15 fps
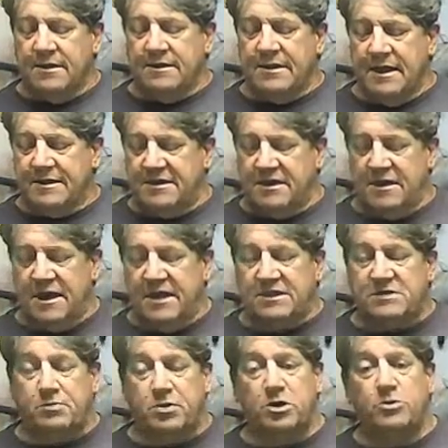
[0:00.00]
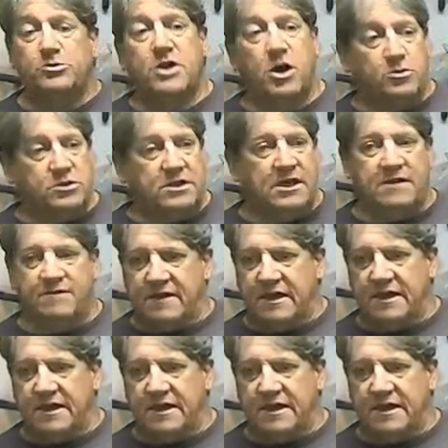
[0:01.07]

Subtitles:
it to it's Pluto TV.